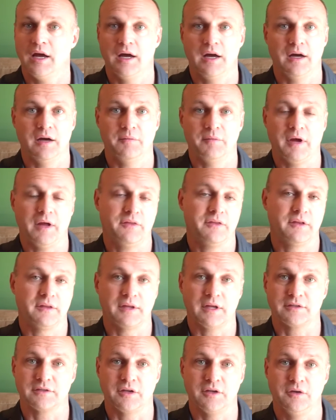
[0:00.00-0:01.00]
Um, I think
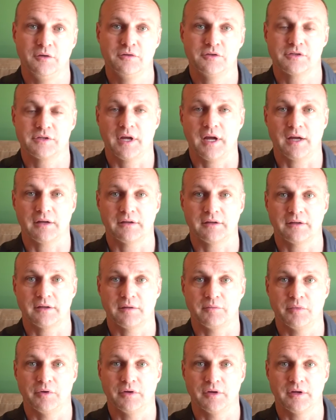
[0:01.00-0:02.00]
that's a huge tactic
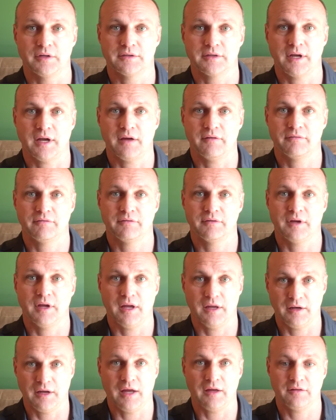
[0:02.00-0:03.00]
that bullies have.
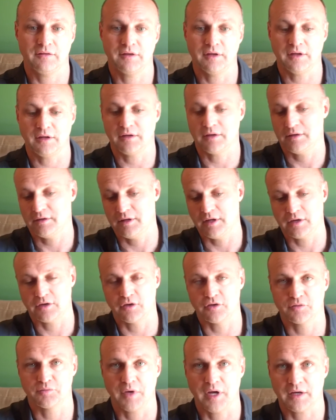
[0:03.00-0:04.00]
And I think that
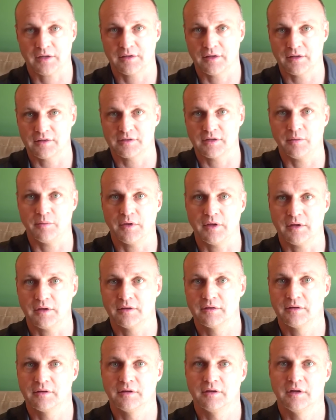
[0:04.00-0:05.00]
goes back to the, some of the
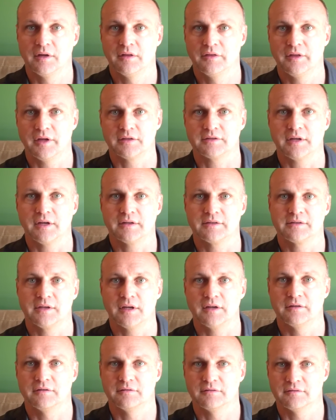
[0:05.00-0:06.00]
things I had
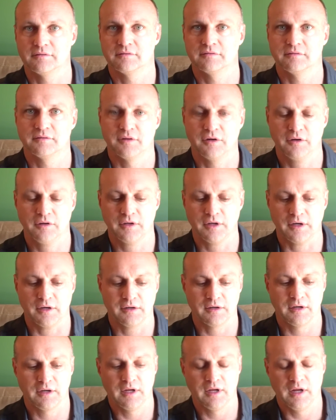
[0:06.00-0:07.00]
said
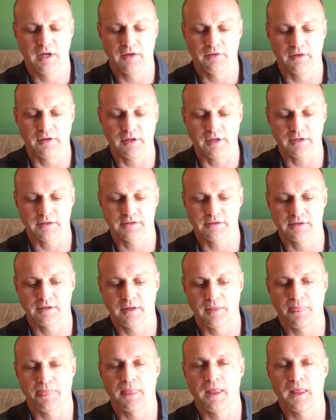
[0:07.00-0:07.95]
earlier, the list.